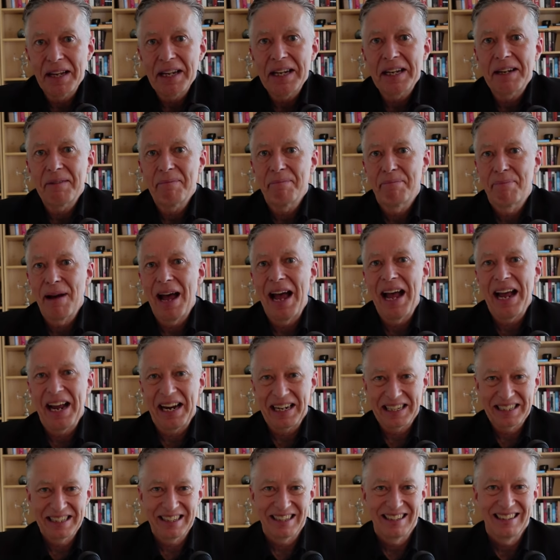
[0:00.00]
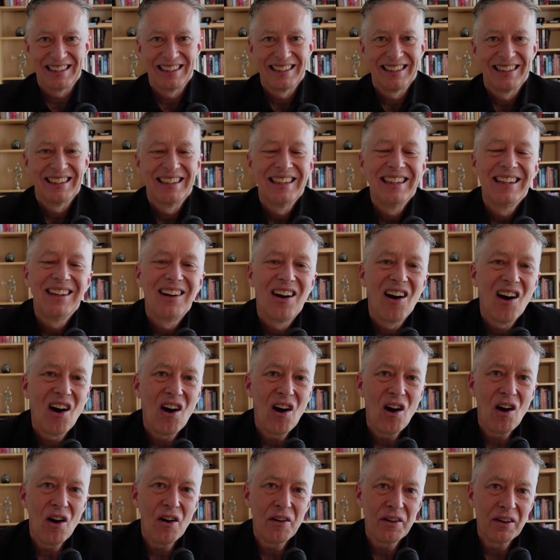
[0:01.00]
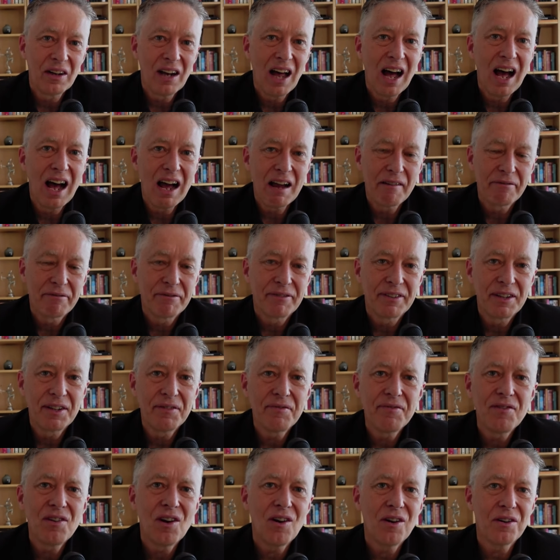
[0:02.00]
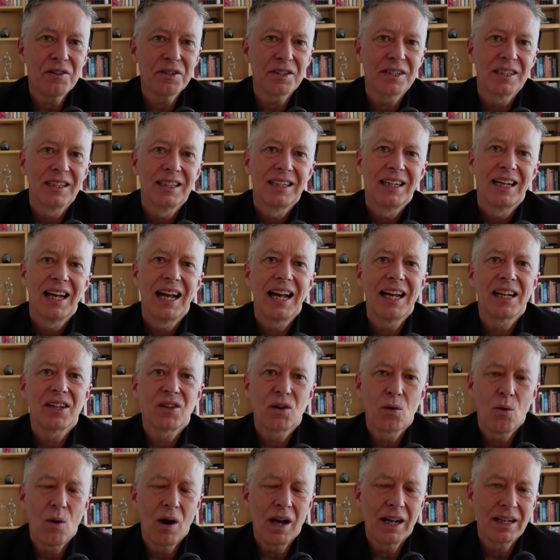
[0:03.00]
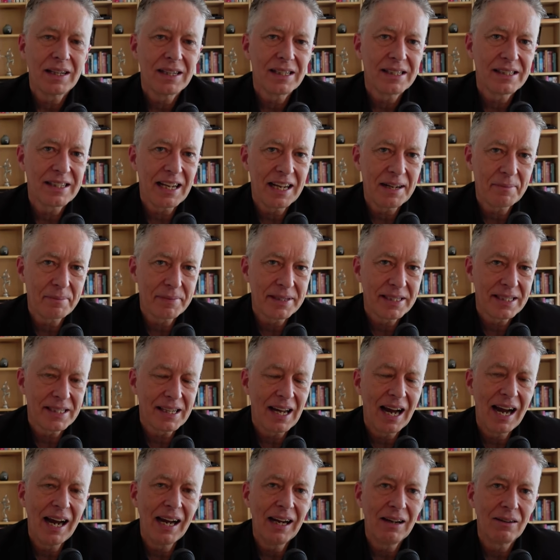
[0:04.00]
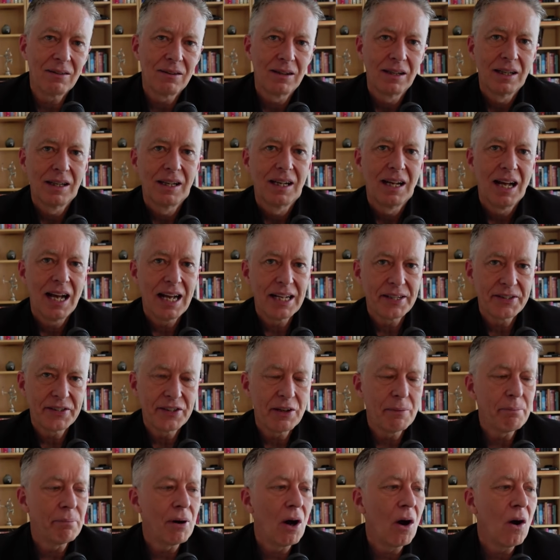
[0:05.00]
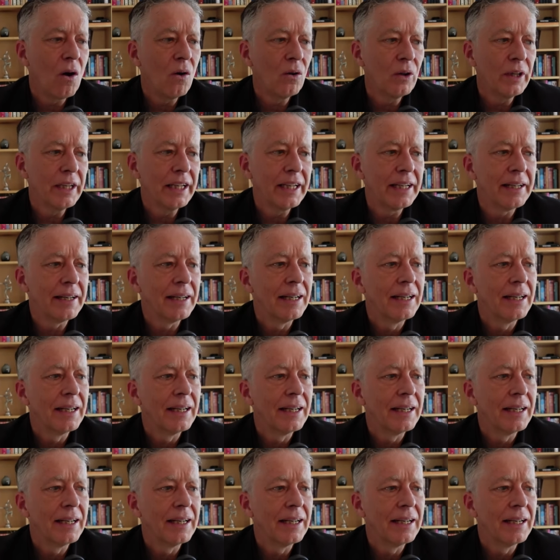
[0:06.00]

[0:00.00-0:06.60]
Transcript: impact on life, if not at quite the same scale as Napoleon.